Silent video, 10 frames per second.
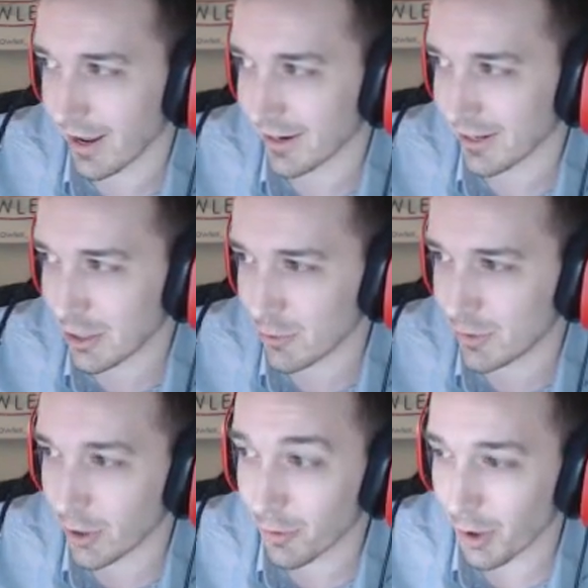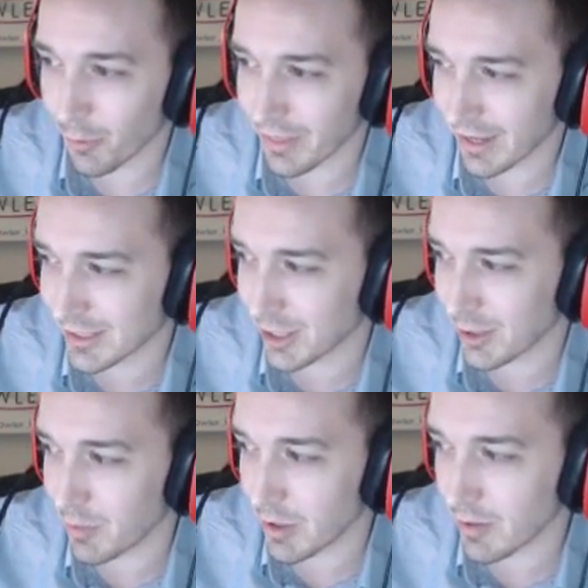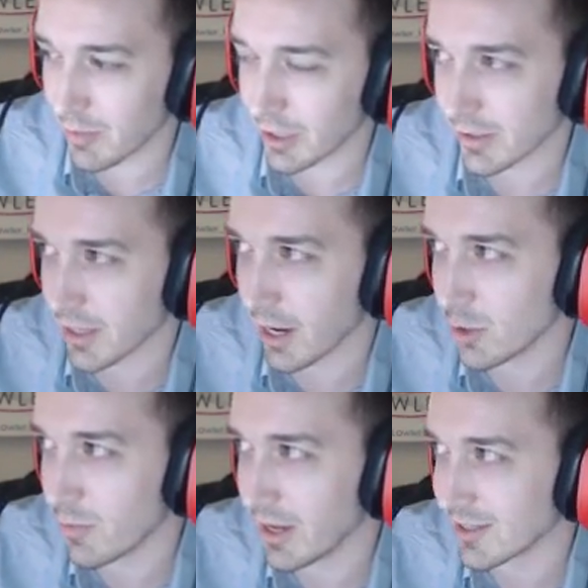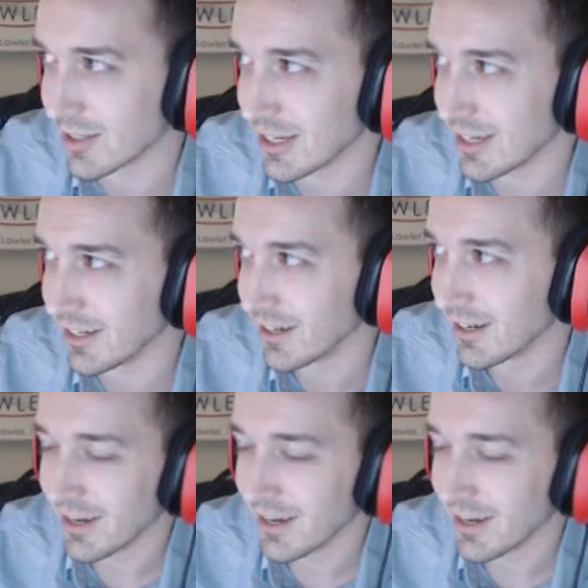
And you don't yeah. know when that's going to be, because, yeah, you may see